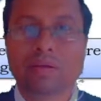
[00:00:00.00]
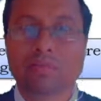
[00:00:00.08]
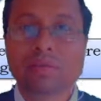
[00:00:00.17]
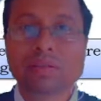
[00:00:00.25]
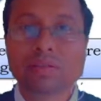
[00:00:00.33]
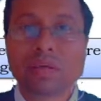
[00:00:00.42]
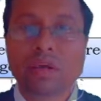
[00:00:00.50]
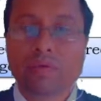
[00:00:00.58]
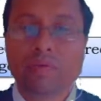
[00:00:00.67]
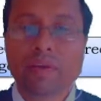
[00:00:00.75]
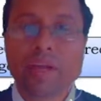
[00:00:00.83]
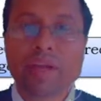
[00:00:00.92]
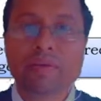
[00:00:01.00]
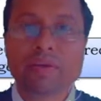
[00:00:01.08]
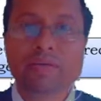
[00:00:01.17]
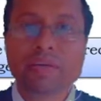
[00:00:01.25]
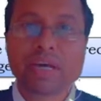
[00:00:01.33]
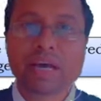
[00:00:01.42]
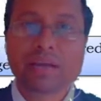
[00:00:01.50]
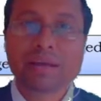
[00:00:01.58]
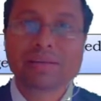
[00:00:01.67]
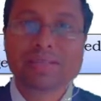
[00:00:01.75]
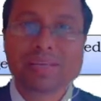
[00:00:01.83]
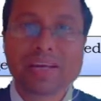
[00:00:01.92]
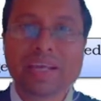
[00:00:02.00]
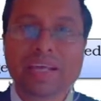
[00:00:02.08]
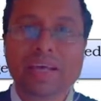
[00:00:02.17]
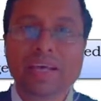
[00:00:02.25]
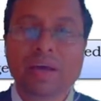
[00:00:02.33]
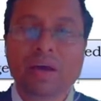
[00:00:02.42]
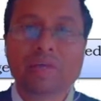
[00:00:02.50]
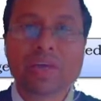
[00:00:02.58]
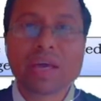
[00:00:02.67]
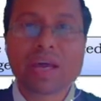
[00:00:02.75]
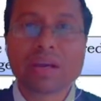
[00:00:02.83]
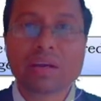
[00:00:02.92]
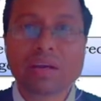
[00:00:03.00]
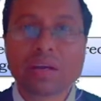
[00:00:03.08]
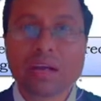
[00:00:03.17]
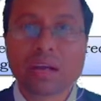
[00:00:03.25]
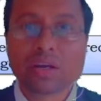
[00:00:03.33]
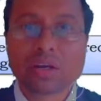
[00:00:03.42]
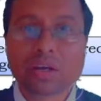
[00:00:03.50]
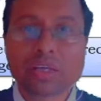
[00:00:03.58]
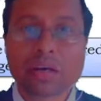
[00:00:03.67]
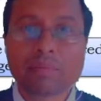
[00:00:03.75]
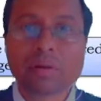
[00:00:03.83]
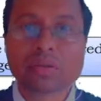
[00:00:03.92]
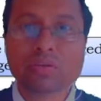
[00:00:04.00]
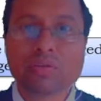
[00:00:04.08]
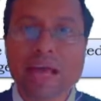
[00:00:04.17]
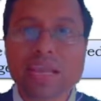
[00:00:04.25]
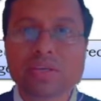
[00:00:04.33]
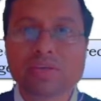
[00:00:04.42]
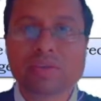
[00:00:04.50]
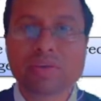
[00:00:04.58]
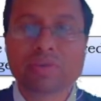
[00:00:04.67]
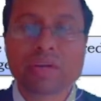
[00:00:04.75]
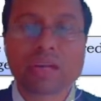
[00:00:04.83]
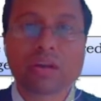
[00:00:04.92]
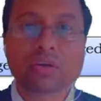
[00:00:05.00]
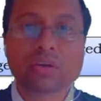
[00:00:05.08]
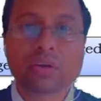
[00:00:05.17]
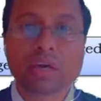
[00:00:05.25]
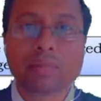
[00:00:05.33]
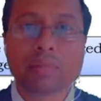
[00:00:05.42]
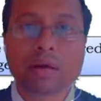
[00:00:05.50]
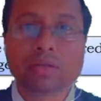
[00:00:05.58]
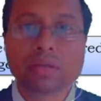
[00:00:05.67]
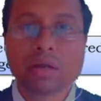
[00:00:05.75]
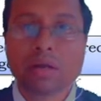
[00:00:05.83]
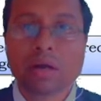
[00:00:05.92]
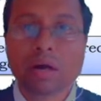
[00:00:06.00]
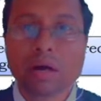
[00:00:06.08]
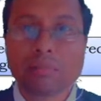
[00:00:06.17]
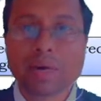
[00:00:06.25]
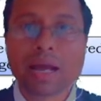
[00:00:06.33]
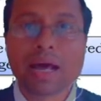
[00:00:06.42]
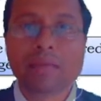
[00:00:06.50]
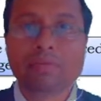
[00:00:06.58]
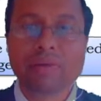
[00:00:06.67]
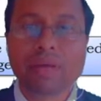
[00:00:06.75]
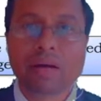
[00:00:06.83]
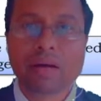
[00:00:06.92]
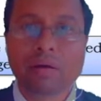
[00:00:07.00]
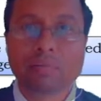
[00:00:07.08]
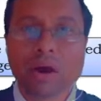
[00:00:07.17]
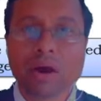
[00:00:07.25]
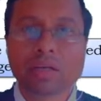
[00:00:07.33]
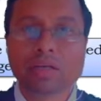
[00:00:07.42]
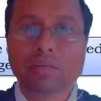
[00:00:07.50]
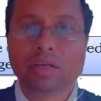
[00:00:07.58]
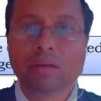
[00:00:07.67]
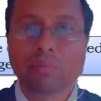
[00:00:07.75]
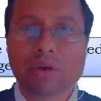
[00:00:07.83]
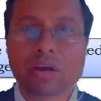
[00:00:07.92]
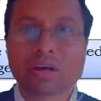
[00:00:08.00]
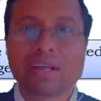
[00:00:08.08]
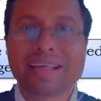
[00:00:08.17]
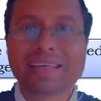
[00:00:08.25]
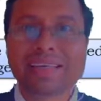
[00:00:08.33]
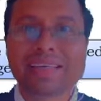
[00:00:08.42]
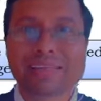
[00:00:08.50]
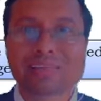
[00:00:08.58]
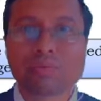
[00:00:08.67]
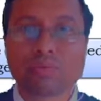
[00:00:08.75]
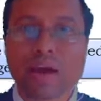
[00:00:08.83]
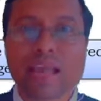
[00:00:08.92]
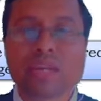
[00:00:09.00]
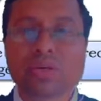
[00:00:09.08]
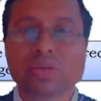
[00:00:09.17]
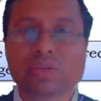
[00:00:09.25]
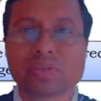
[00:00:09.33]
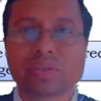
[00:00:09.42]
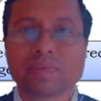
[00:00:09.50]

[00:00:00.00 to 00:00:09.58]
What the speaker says: Means whenever we are studying, we are not talking about the values. We are not talking about moral ethics, values.